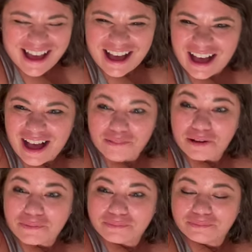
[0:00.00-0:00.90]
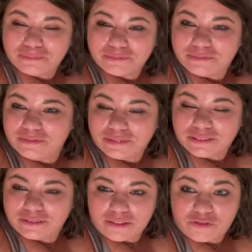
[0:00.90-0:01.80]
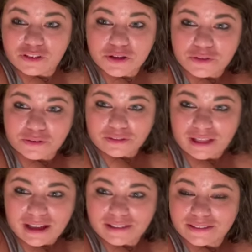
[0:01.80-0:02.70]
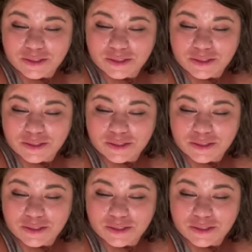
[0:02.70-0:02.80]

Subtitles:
I flew through the last